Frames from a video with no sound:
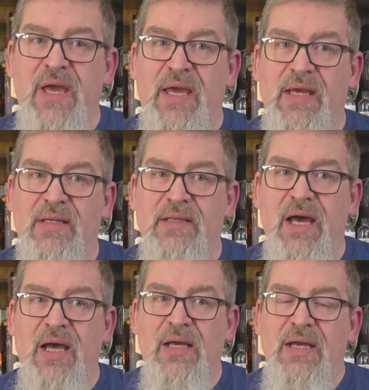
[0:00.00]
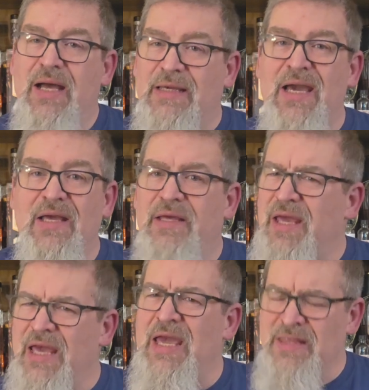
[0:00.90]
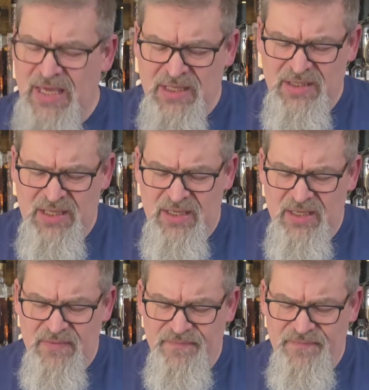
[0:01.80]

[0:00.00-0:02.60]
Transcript: And in the